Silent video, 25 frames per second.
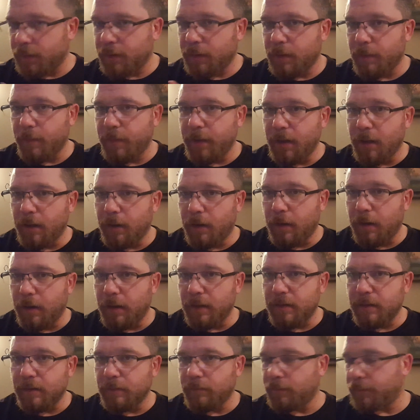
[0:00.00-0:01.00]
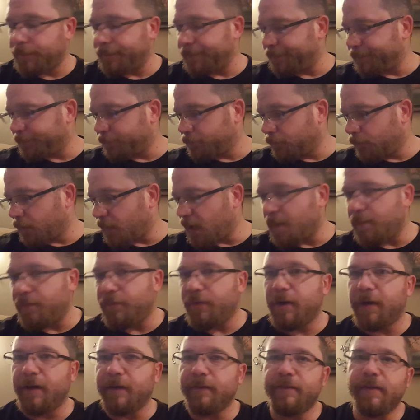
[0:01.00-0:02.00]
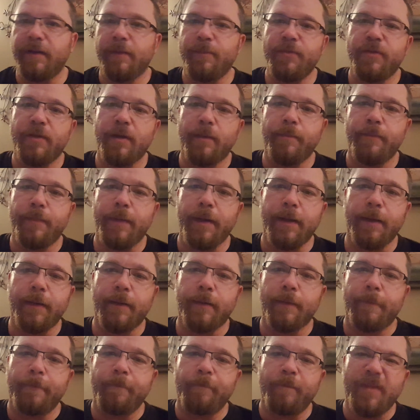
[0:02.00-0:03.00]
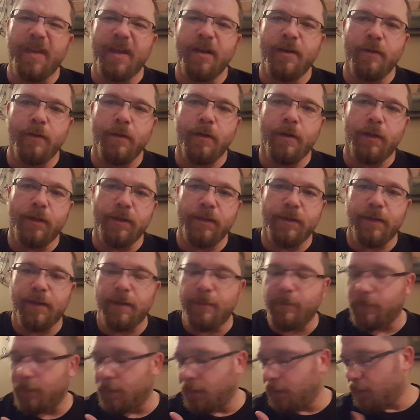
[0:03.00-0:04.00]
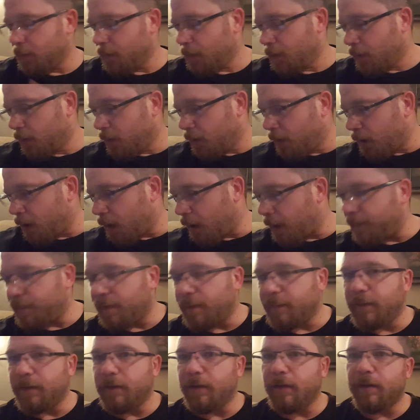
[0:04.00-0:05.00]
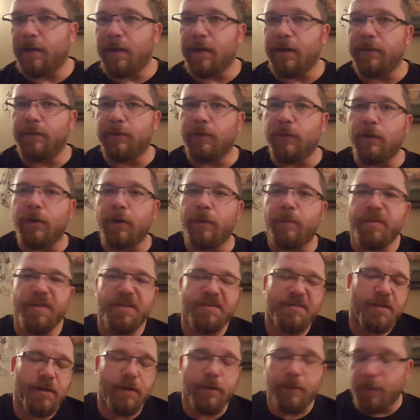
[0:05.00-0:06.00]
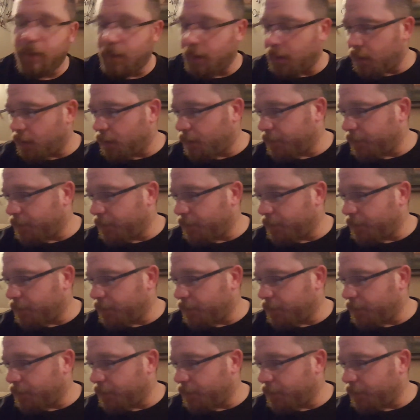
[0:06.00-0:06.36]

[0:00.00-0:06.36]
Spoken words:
That'd be awesome. I'm bringing thumbs up back. I do it all the time. I probably look like a dork, but I don't care.